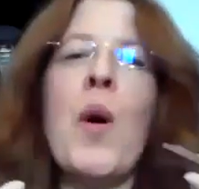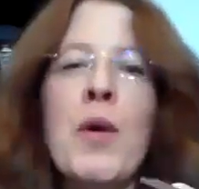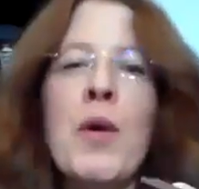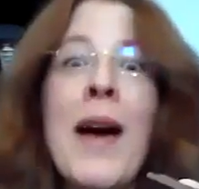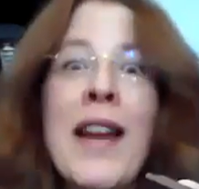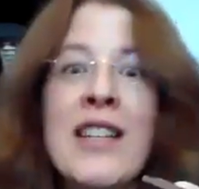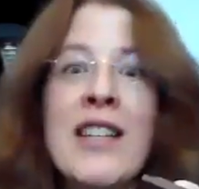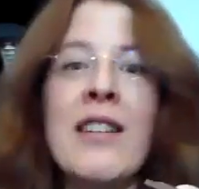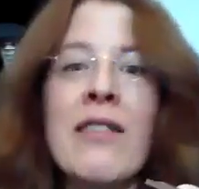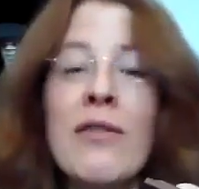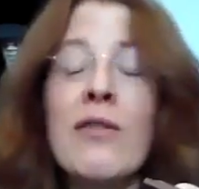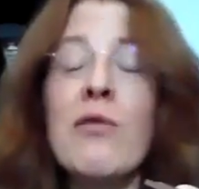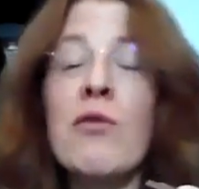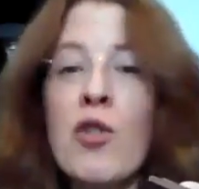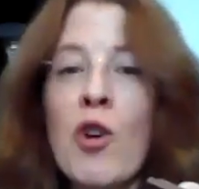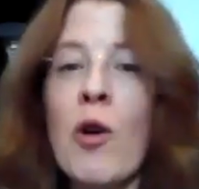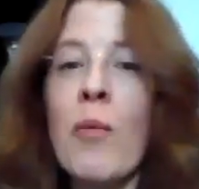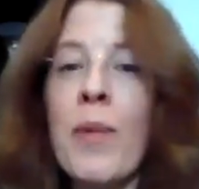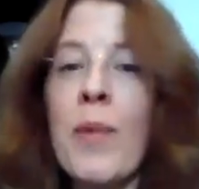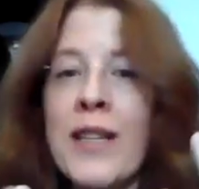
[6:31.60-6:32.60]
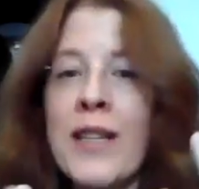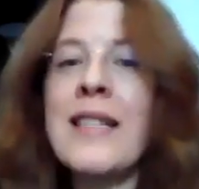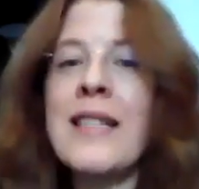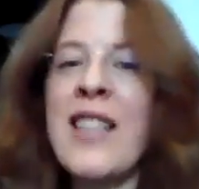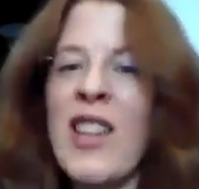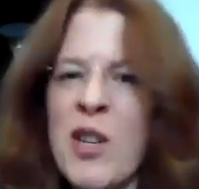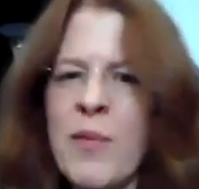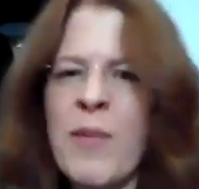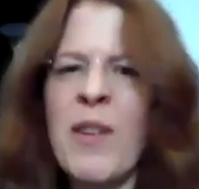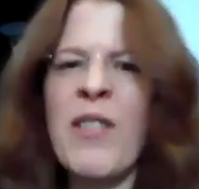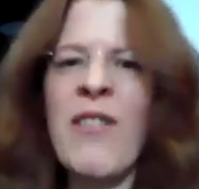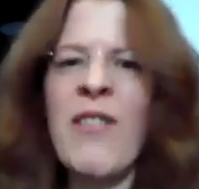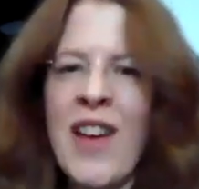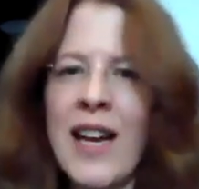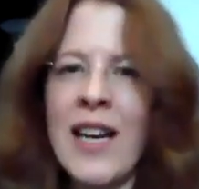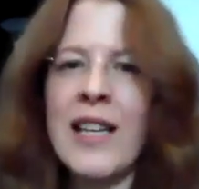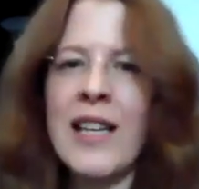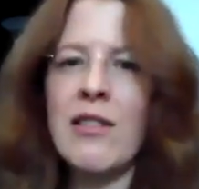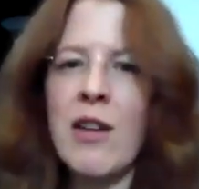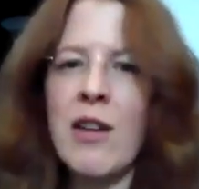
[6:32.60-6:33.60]
would imagine if you drop it, it's going to be
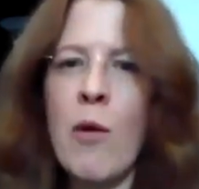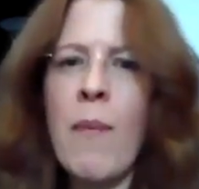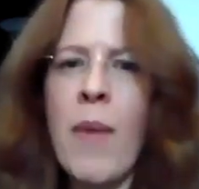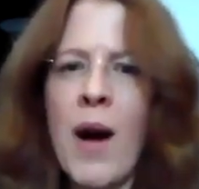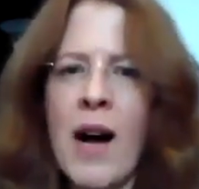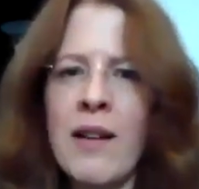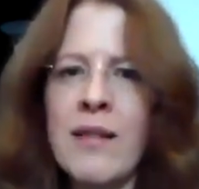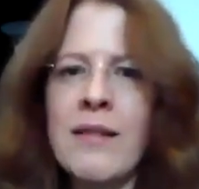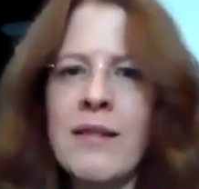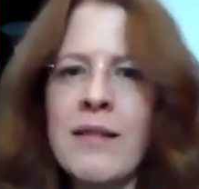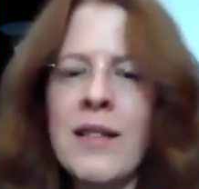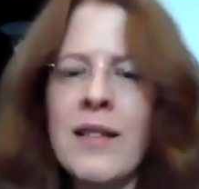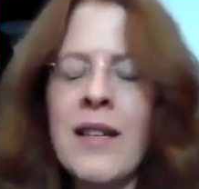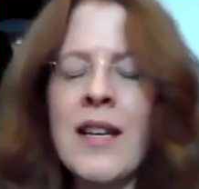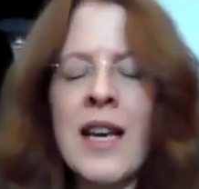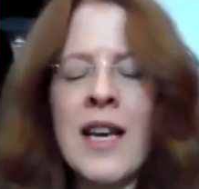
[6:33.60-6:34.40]
fairly robust.